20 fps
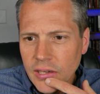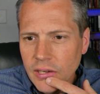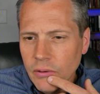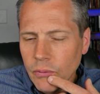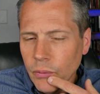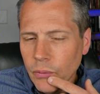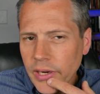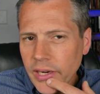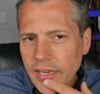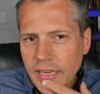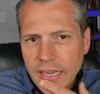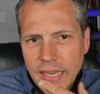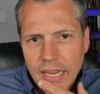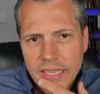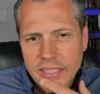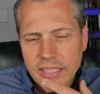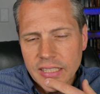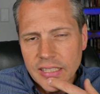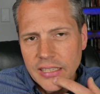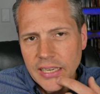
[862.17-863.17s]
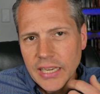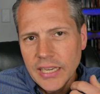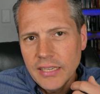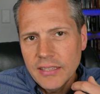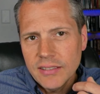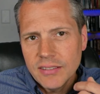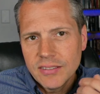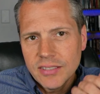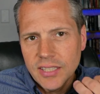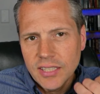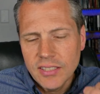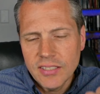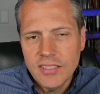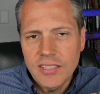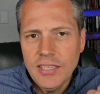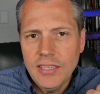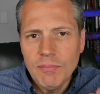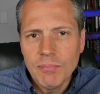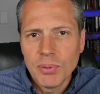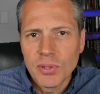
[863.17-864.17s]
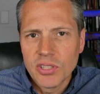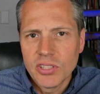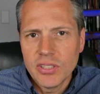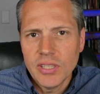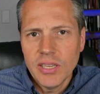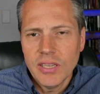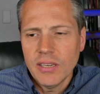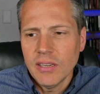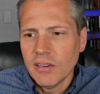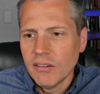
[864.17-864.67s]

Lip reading: we designate 16%